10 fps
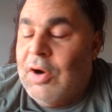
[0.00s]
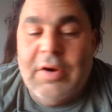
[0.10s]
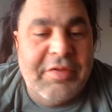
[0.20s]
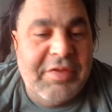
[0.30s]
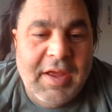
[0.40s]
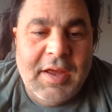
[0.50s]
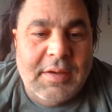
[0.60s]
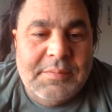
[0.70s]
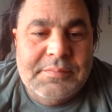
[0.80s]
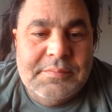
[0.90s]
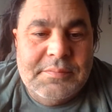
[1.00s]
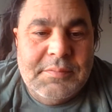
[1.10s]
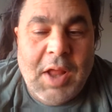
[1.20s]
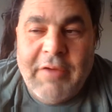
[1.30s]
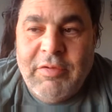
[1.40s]
Earth, yeah,
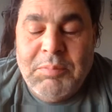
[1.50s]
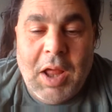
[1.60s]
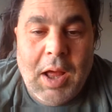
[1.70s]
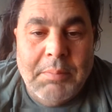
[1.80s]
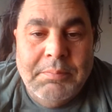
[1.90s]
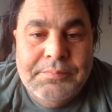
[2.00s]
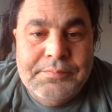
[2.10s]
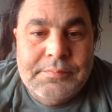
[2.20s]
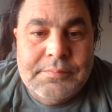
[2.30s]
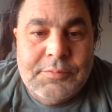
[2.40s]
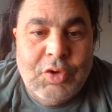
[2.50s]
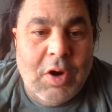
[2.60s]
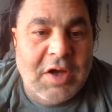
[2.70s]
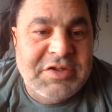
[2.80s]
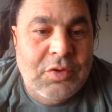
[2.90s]
lava blob,
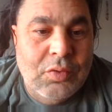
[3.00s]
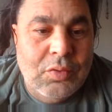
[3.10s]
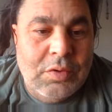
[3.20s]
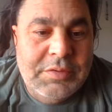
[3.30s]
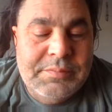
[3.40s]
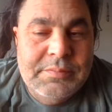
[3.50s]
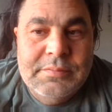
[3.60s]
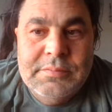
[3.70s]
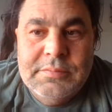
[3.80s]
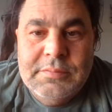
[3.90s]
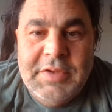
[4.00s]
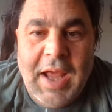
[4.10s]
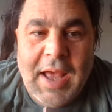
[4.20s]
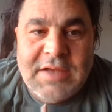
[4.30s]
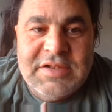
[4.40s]
crust cooled,
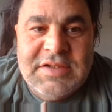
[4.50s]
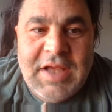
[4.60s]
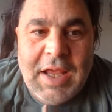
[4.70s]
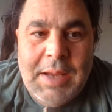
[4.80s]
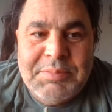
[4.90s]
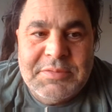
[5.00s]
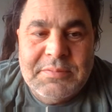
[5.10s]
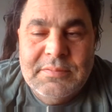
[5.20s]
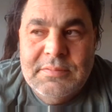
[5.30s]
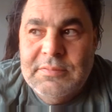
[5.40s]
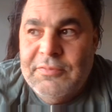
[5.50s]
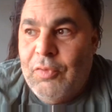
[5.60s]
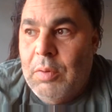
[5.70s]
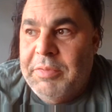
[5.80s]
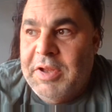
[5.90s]
gas escaped,
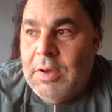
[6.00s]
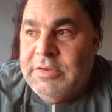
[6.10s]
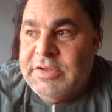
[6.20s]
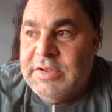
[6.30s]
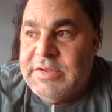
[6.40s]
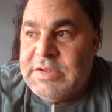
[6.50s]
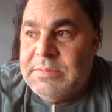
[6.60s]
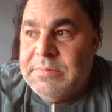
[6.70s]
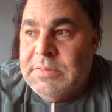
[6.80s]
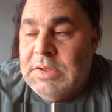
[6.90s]
formed the oceans.